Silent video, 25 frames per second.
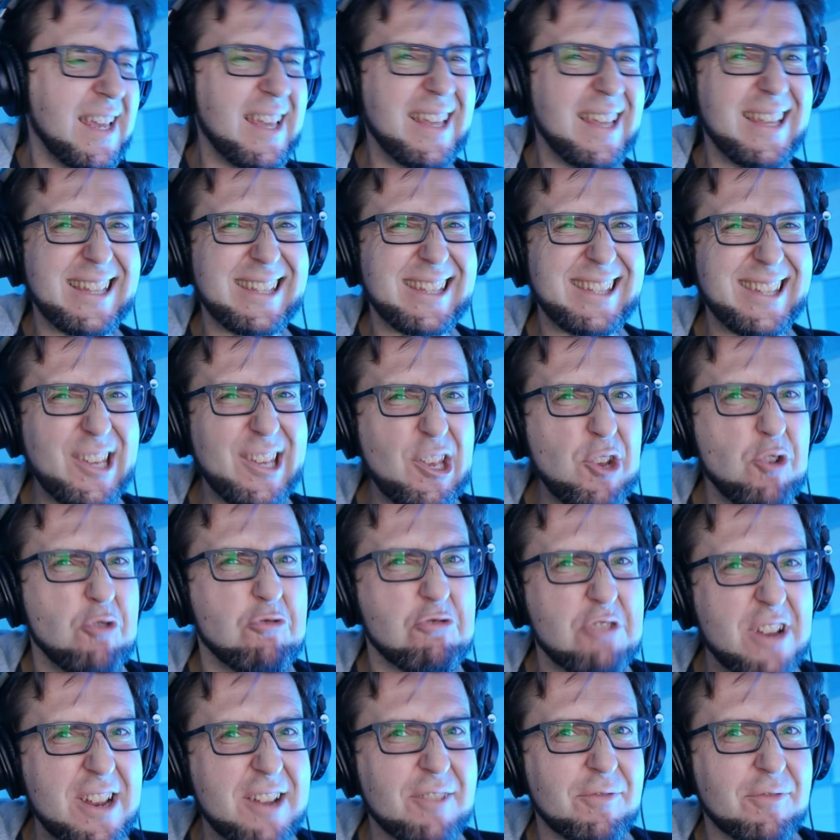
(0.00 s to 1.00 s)
it
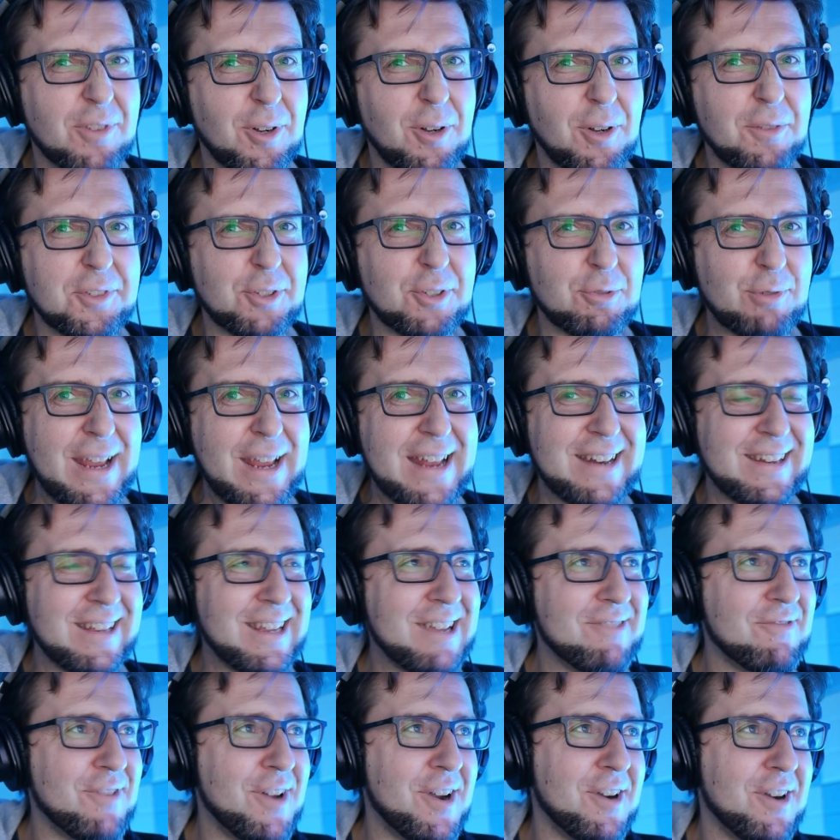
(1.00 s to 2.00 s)
usually involves creating
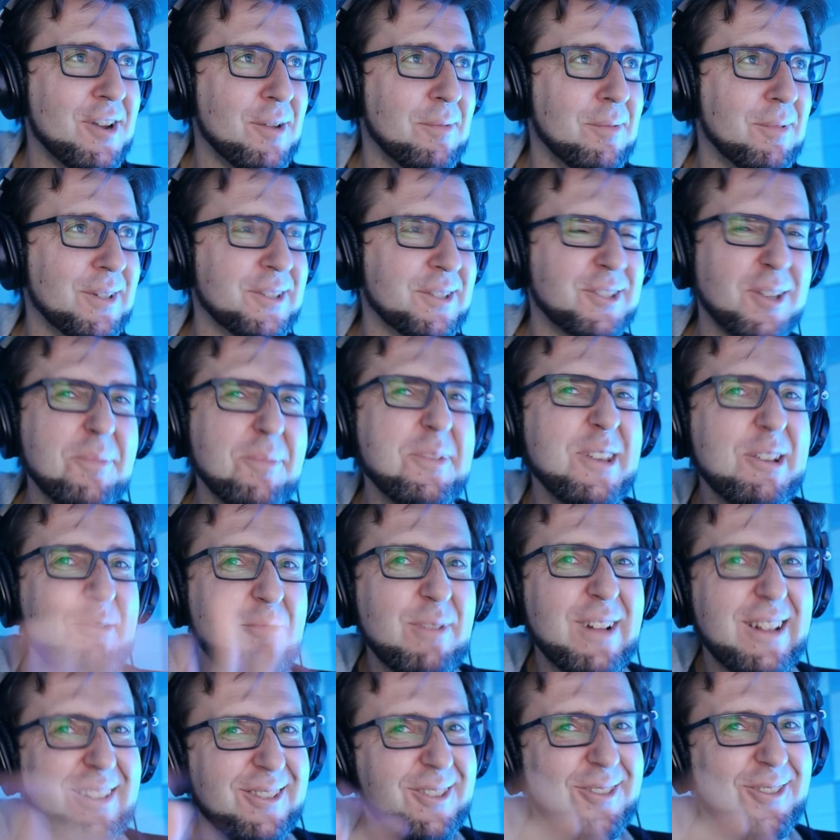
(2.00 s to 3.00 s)
a variable, something
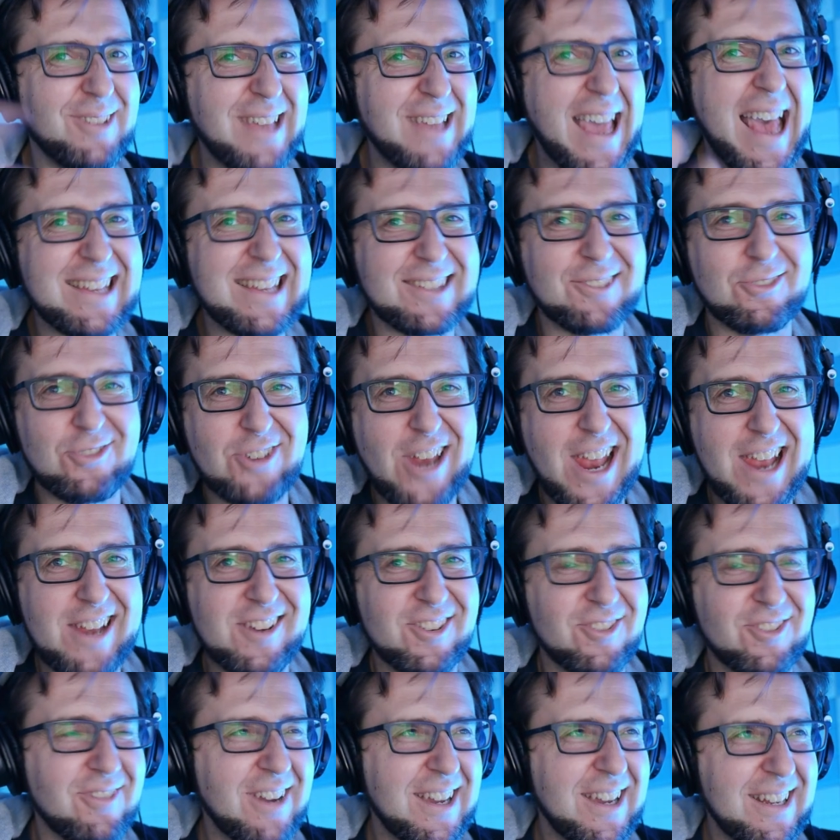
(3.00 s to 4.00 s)
where it has to
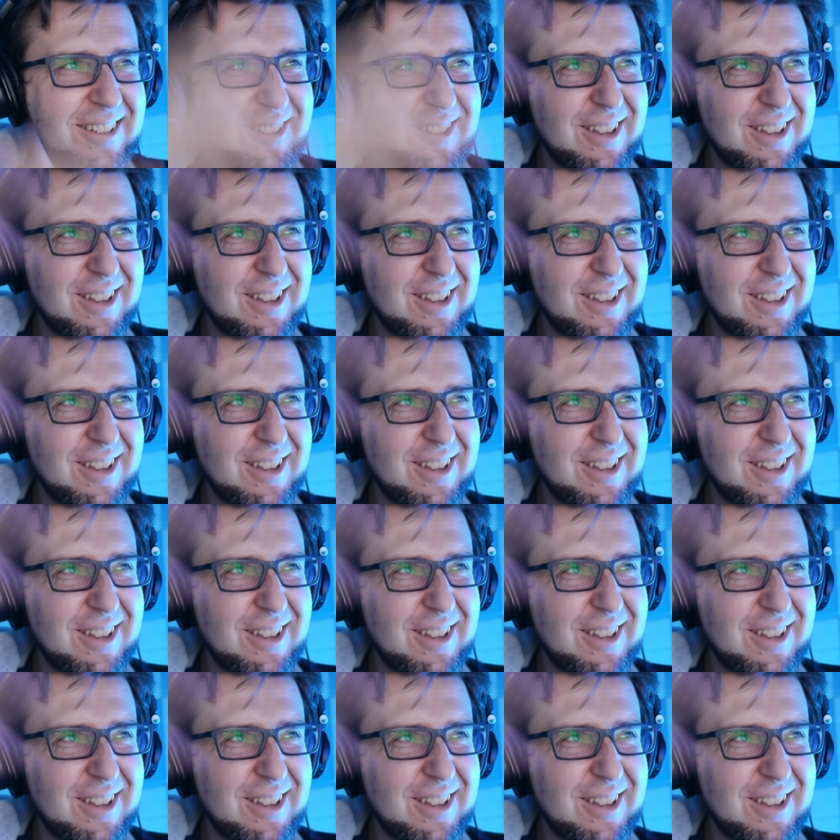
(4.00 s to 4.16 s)
change, right?